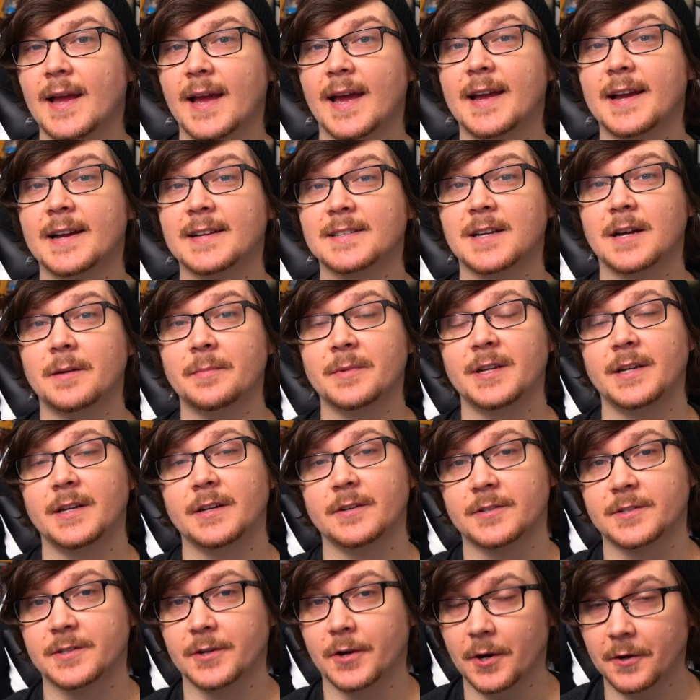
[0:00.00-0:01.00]
Hey guys, Omni
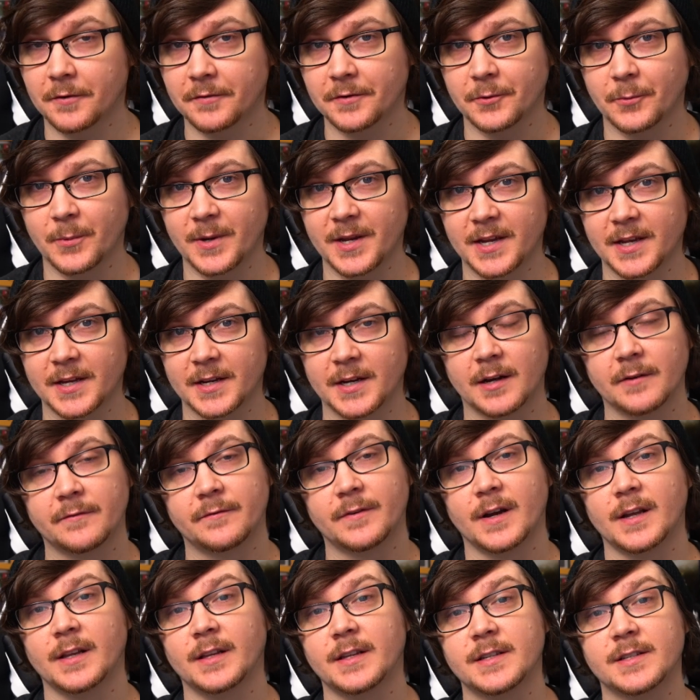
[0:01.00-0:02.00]
here. So over the weekend, I
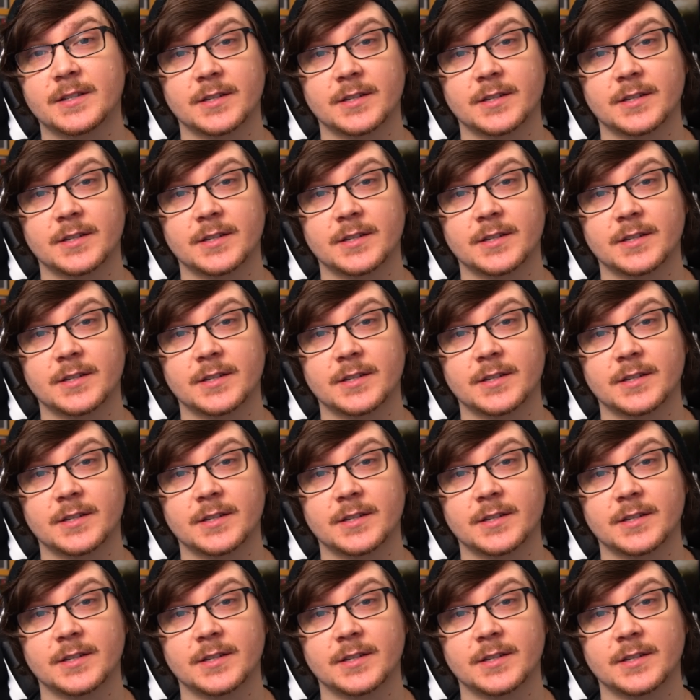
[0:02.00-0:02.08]
finally